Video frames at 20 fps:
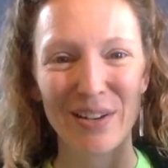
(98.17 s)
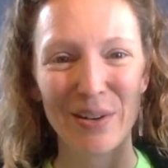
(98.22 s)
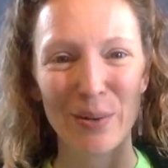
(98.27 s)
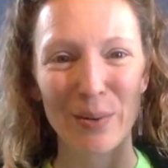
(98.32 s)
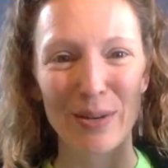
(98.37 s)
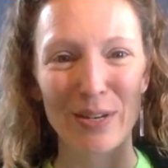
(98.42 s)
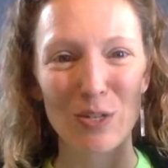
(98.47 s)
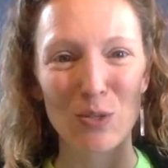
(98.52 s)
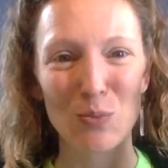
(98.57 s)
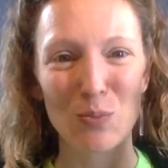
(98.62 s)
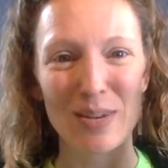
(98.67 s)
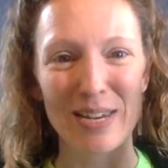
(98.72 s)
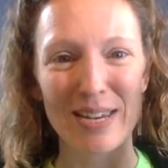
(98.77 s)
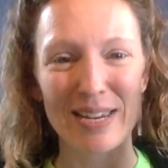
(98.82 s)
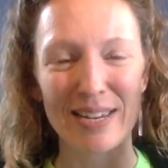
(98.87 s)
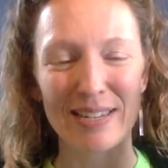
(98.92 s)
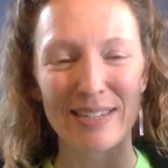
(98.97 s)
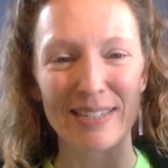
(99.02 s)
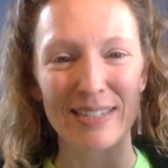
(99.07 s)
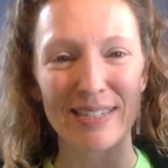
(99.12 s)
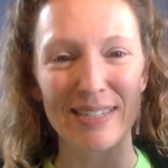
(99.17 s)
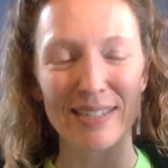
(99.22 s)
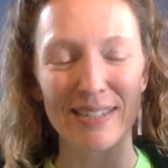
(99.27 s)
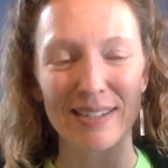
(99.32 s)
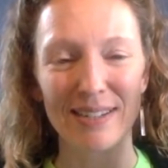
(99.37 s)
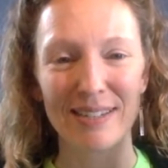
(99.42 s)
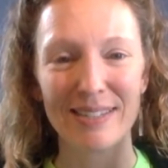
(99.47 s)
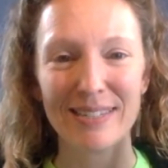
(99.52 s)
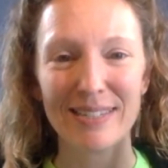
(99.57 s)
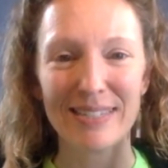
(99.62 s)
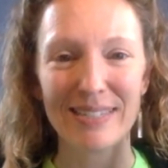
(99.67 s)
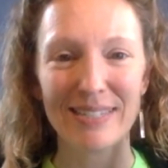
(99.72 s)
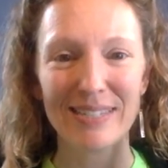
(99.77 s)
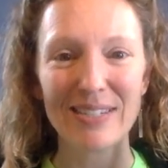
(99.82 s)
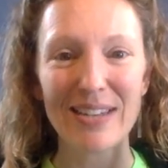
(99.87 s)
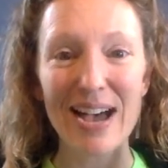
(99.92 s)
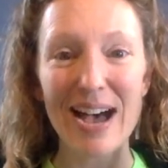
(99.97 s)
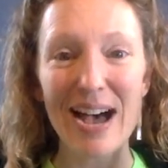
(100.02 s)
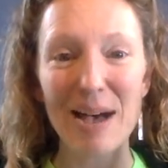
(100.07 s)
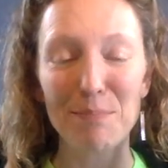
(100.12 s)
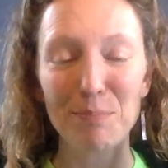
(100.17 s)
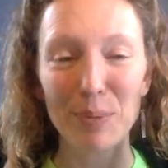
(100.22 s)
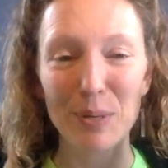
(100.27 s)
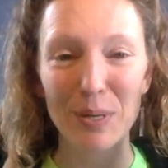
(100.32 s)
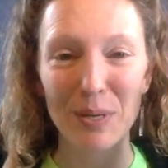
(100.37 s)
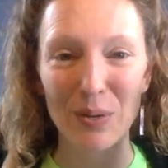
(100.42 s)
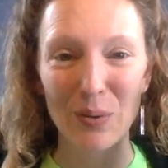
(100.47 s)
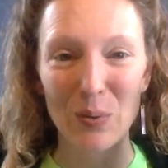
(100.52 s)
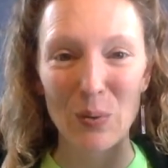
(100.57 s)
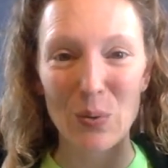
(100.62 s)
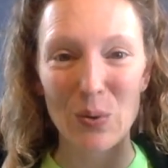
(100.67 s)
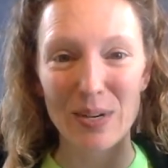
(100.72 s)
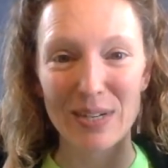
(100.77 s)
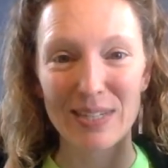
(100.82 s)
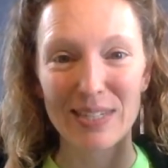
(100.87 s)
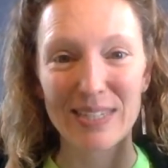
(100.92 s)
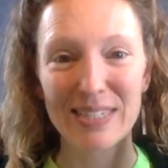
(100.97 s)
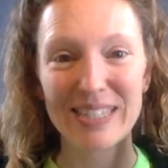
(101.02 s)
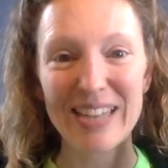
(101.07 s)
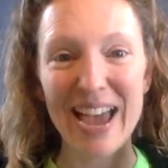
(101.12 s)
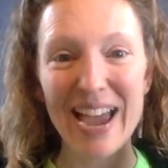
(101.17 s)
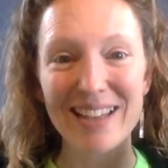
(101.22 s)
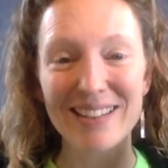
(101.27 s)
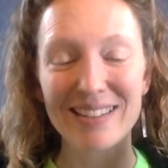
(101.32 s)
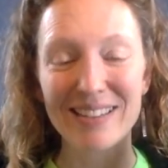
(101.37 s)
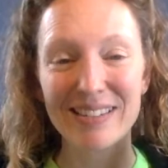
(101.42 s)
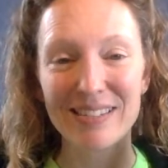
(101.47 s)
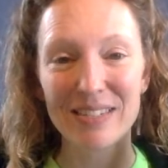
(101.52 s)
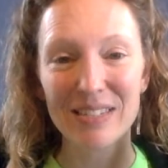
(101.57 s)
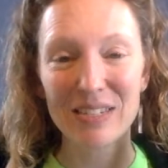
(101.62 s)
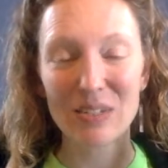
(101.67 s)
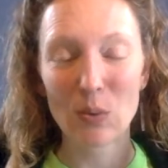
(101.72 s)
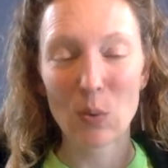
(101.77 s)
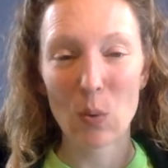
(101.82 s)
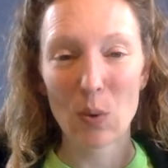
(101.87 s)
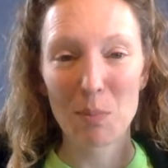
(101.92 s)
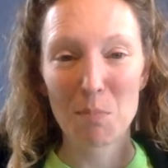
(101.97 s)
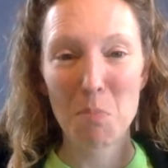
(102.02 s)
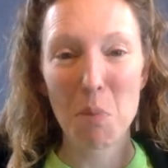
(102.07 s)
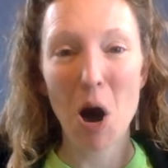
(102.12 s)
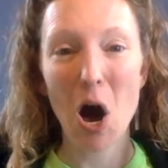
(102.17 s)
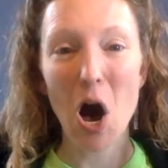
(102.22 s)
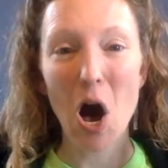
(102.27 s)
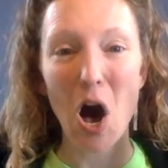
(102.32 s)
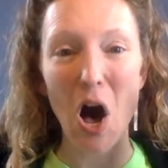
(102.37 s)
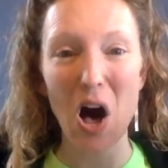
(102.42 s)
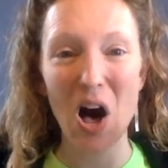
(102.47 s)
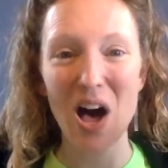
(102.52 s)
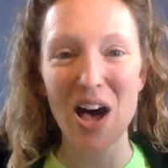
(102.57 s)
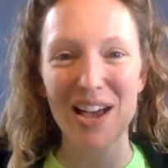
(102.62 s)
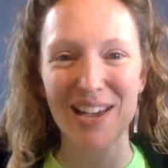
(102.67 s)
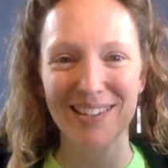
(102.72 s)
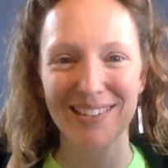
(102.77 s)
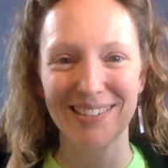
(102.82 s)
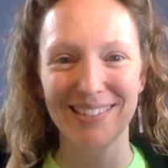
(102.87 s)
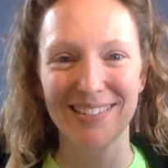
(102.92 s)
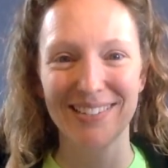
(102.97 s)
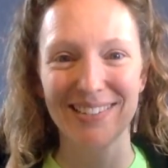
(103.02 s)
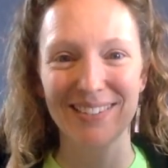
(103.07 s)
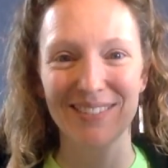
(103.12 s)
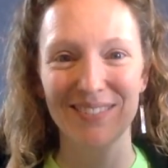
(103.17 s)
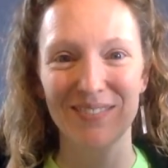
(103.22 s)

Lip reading: which means stop or silence or pause.